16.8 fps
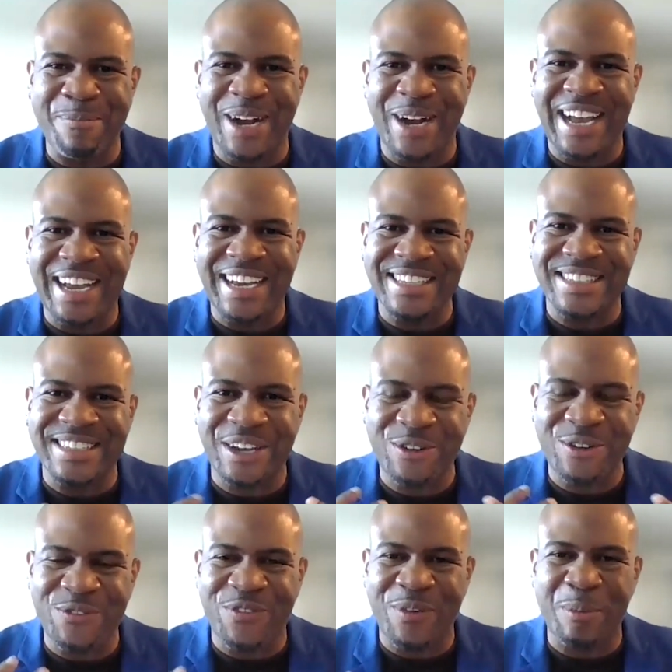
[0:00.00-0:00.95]
But I could tell
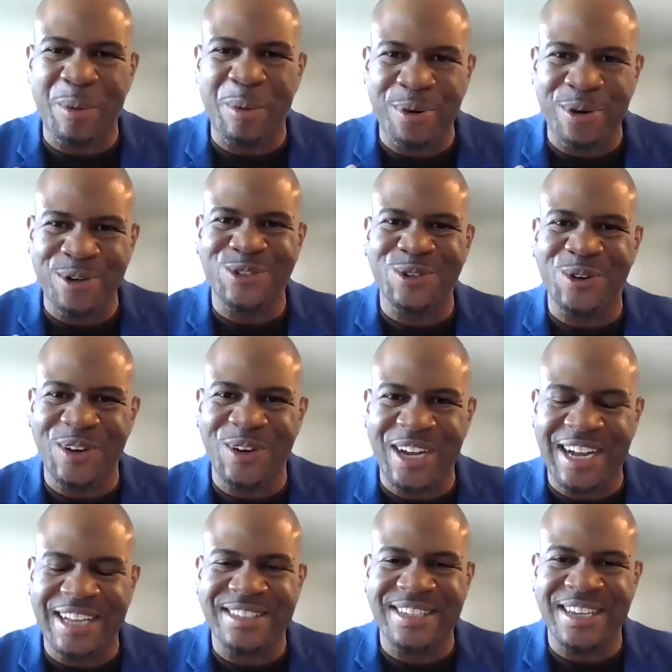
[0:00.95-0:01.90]
you from a personal
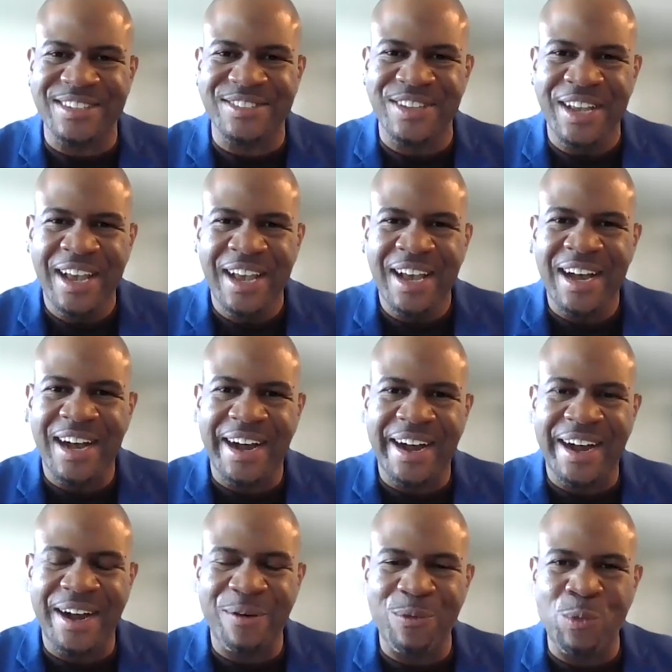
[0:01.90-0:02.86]
context,
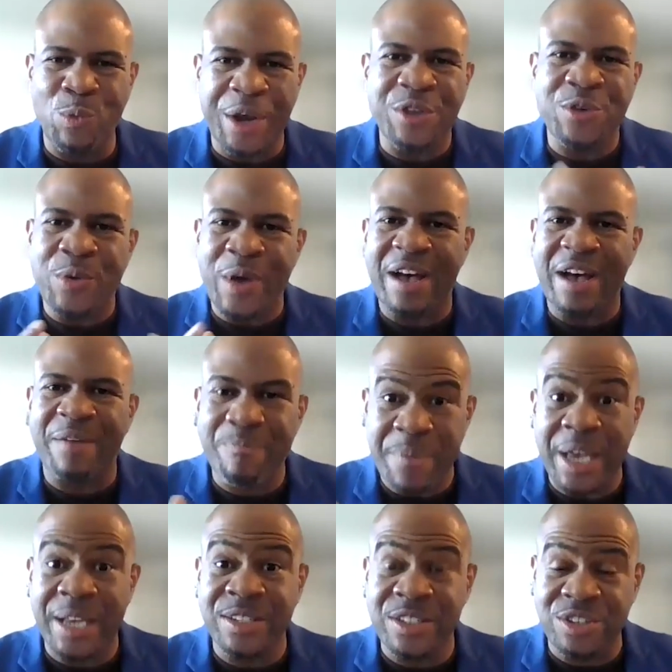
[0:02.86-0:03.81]
what you have
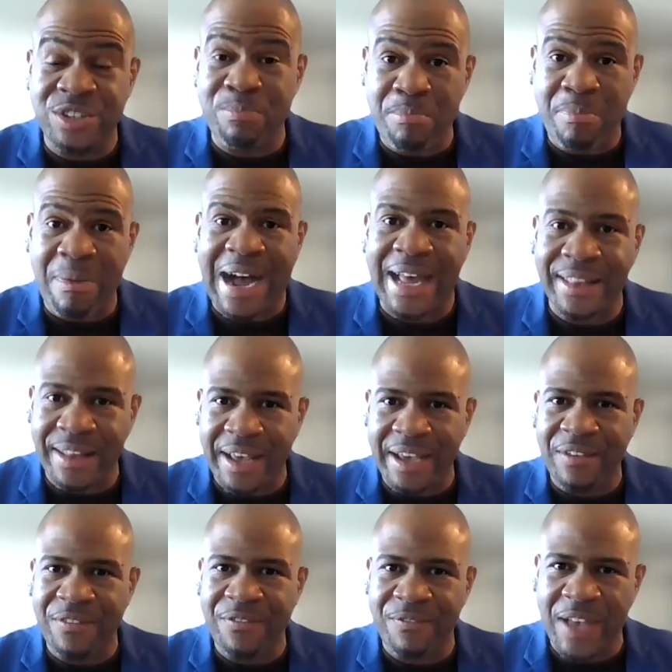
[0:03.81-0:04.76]
been to my
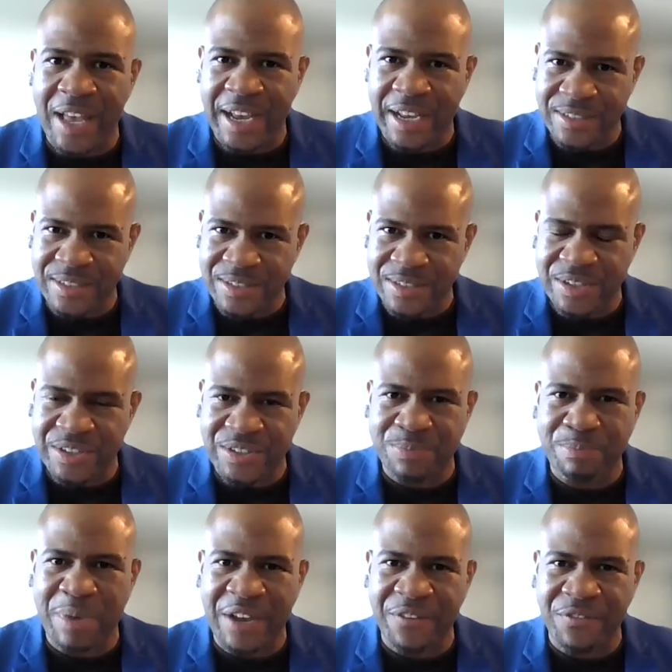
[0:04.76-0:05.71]
life as
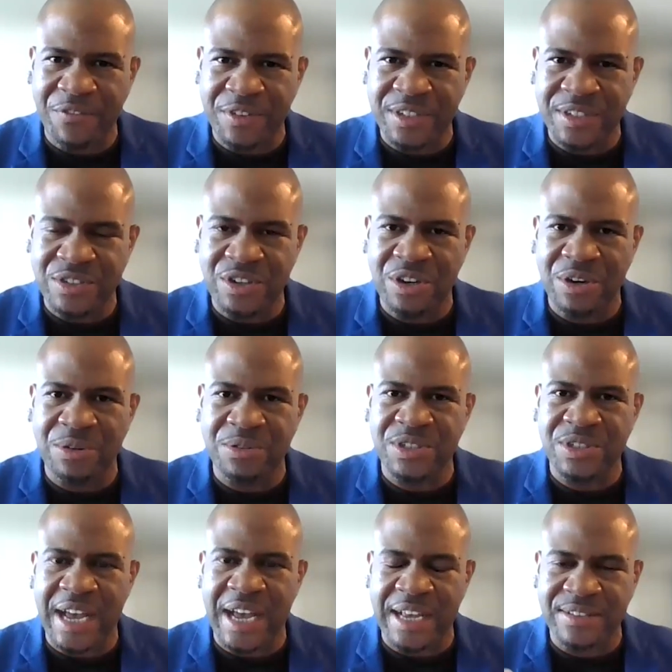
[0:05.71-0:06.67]
this mindfulness coach,
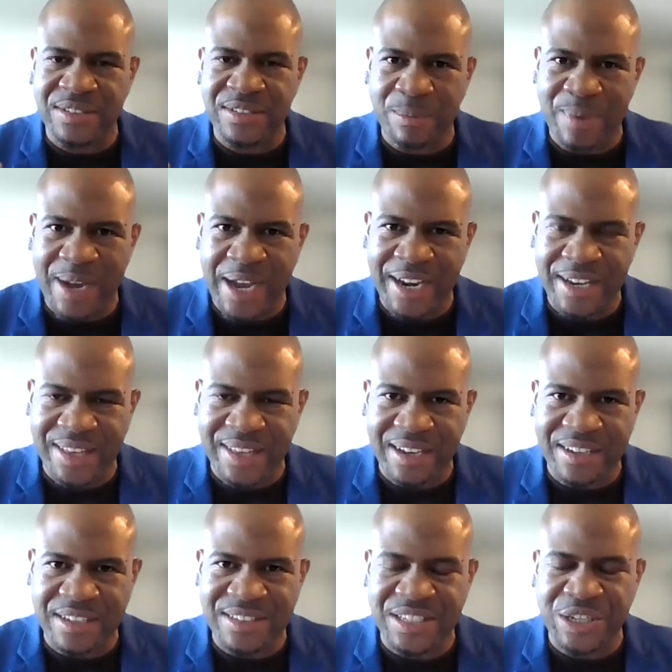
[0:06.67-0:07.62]
as somebody
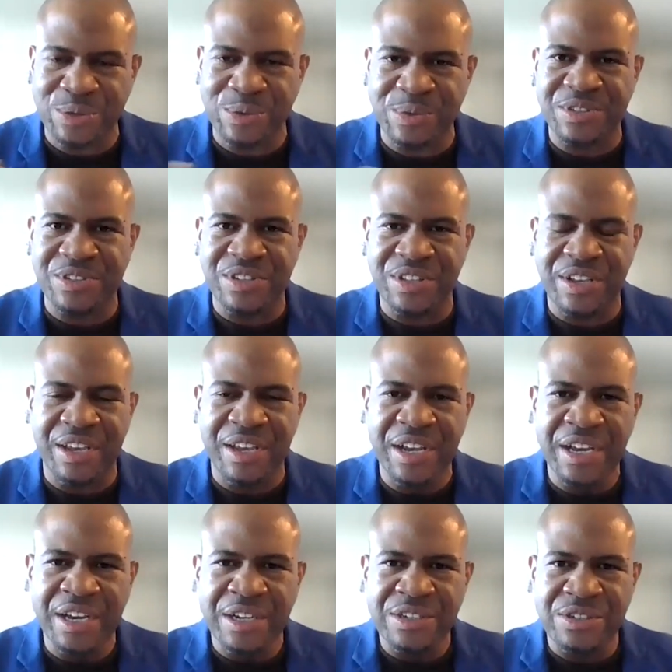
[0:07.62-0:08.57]
that continuously
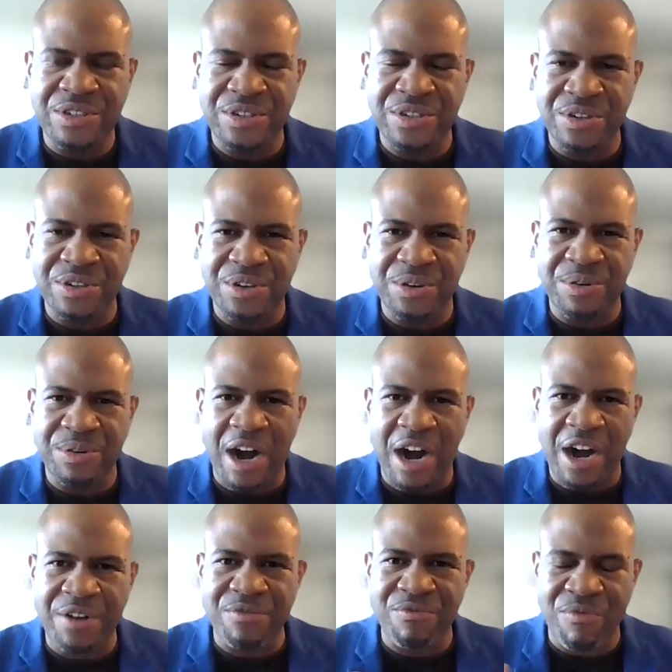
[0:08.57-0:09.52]
to
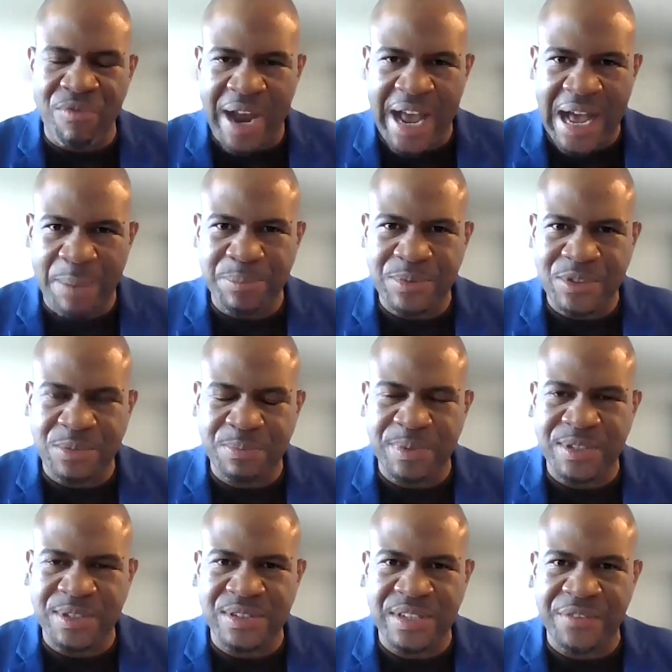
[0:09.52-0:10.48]
unwrap
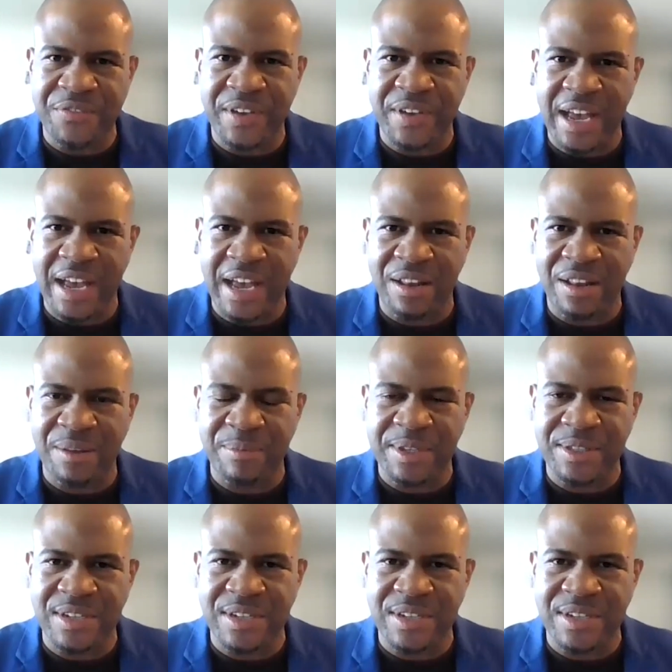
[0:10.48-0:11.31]
specific elements